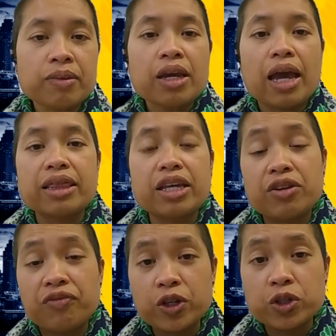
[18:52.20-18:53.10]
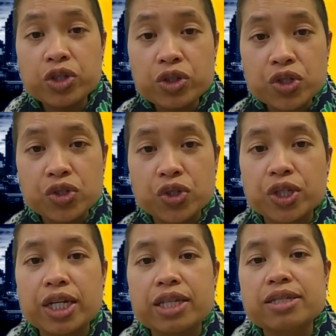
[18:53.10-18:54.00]
And then if you're new
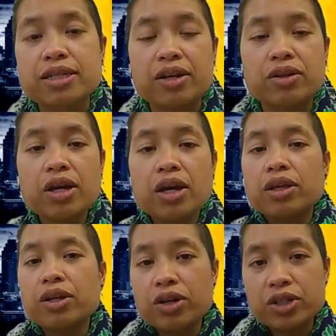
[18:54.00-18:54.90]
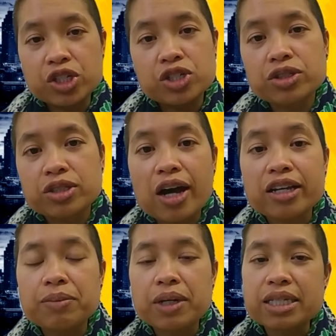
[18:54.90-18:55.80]
students, then there are additional
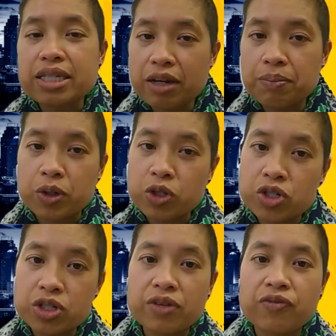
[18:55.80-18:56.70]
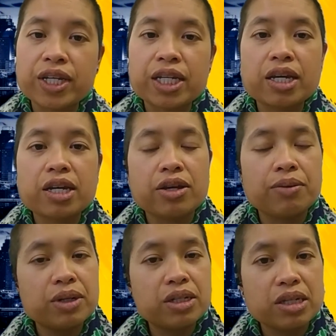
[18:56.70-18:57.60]
documents like a birth certificate,
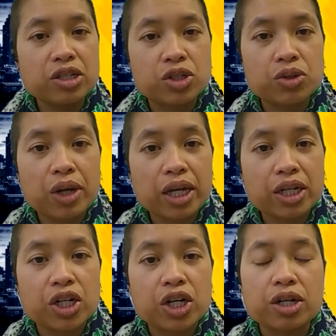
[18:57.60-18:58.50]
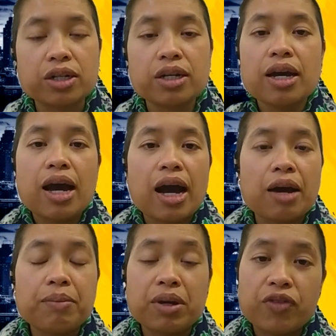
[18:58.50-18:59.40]
immunization record,
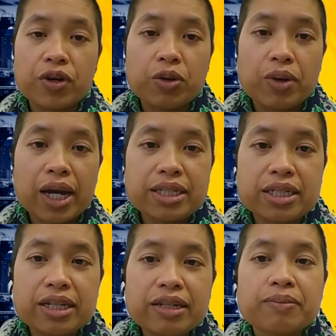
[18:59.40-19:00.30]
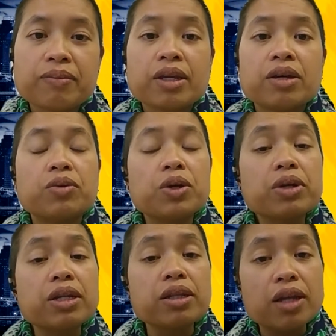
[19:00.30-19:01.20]
and a photo ID. We
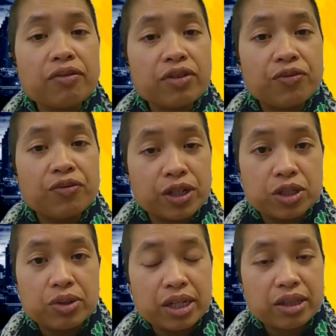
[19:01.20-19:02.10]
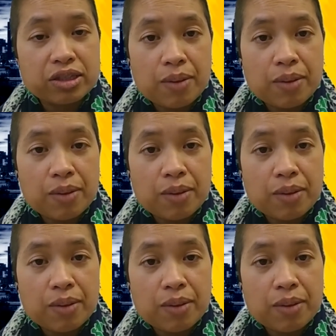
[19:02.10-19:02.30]
would love it if you could do it at the time